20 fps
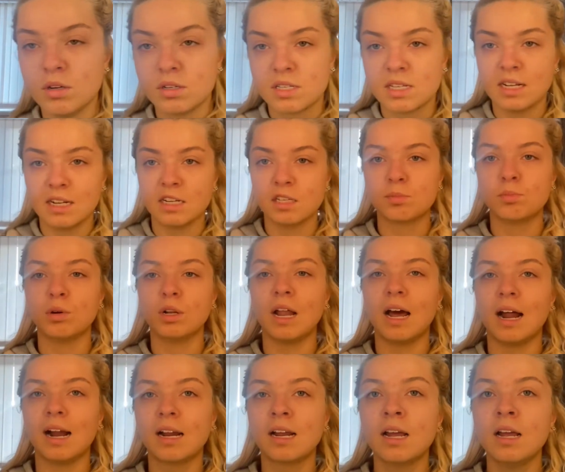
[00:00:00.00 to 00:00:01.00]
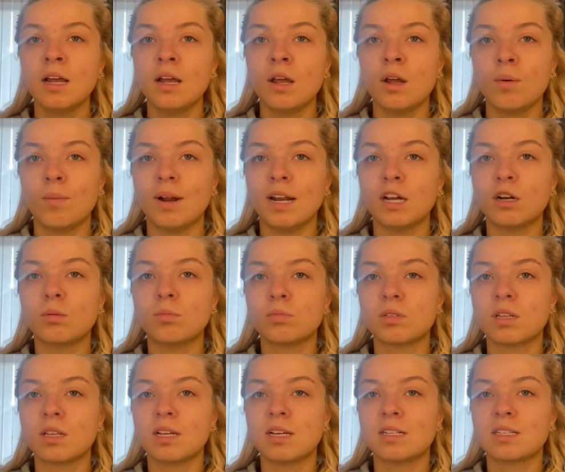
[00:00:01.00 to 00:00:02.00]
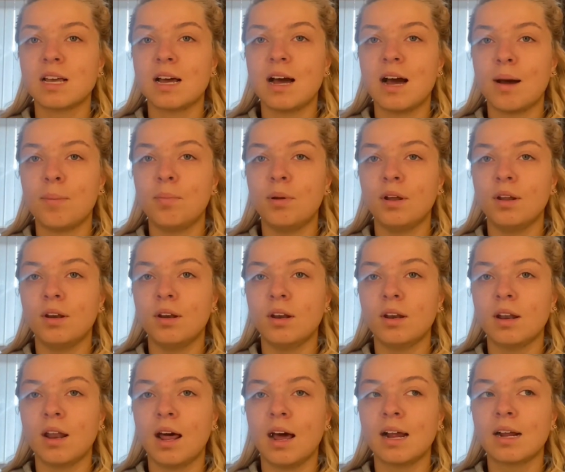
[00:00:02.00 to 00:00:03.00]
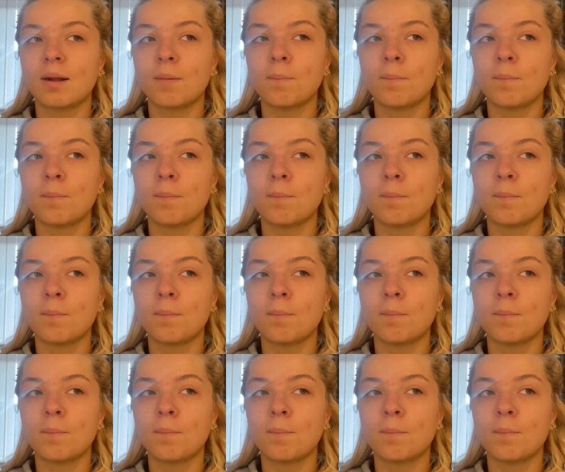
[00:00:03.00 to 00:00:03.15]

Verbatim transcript: things, but like when it comes to things that happen, like